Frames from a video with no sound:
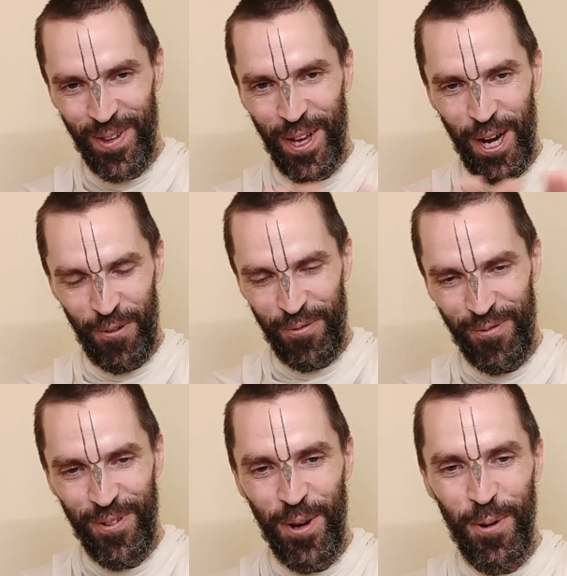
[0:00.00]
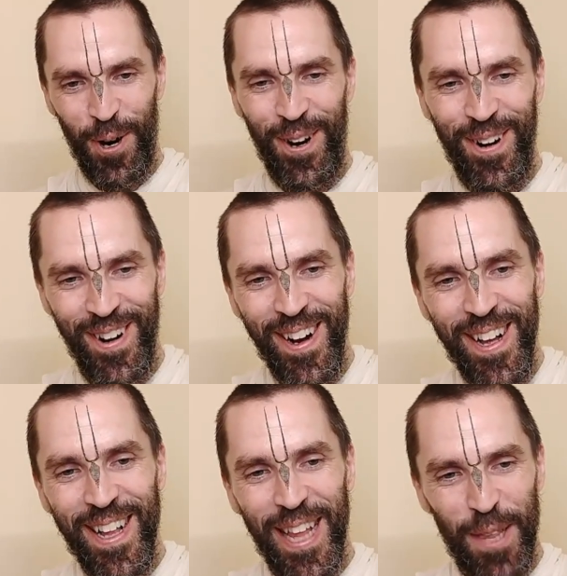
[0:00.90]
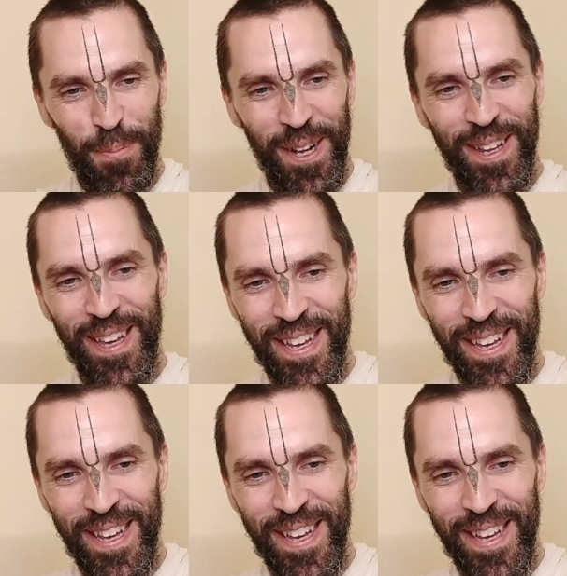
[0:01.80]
enough, no more, that's plenty.